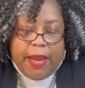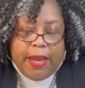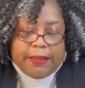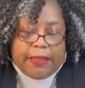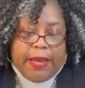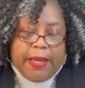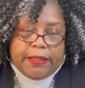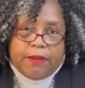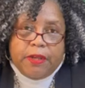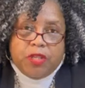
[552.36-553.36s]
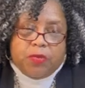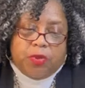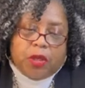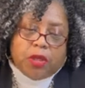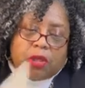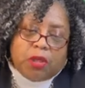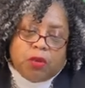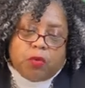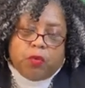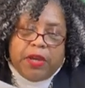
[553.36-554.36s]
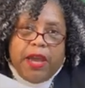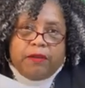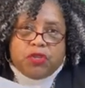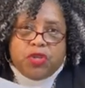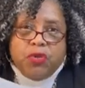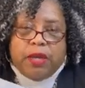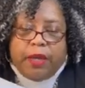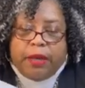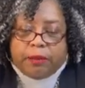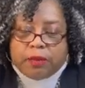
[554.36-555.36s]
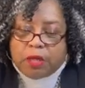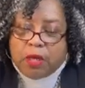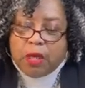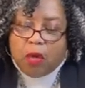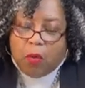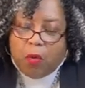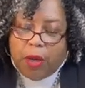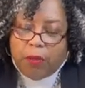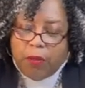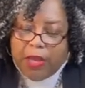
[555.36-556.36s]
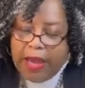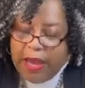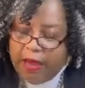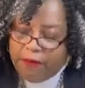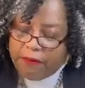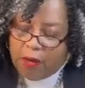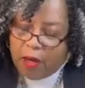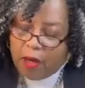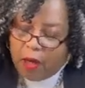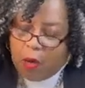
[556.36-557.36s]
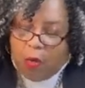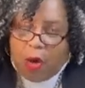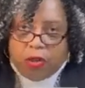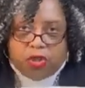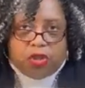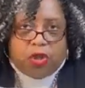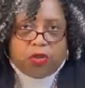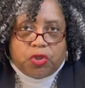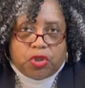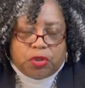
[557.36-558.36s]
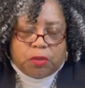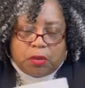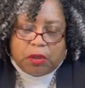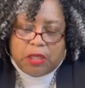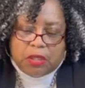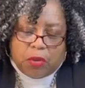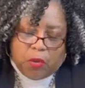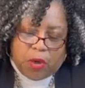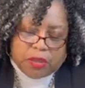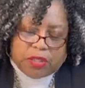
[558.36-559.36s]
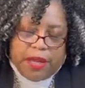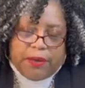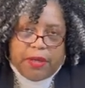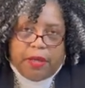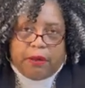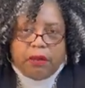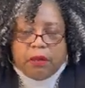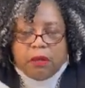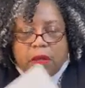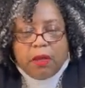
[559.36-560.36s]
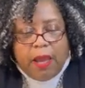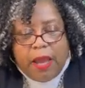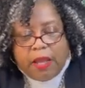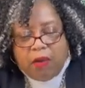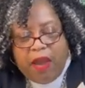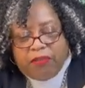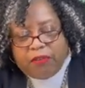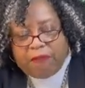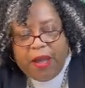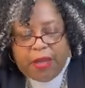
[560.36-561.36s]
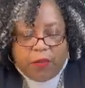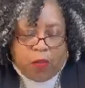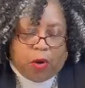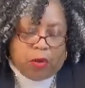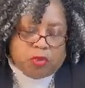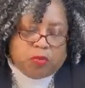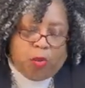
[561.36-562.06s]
At the end of this book, we have two games. One, we have a word search. These are the words down here. And you have to find the words.